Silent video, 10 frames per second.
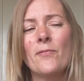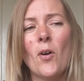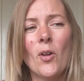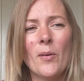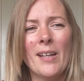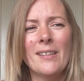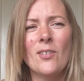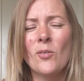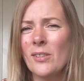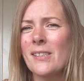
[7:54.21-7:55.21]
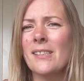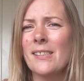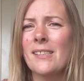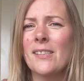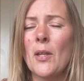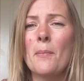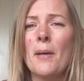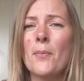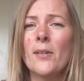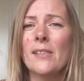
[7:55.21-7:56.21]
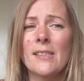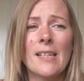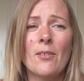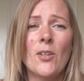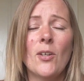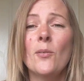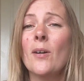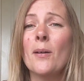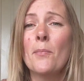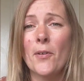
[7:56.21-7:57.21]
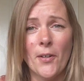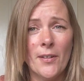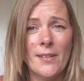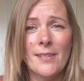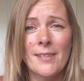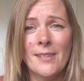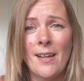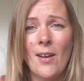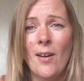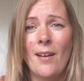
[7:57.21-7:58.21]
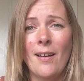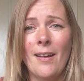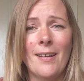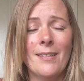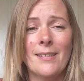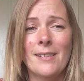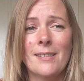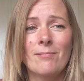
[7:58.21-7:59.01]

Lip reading: following nonsense so that people can sell you products and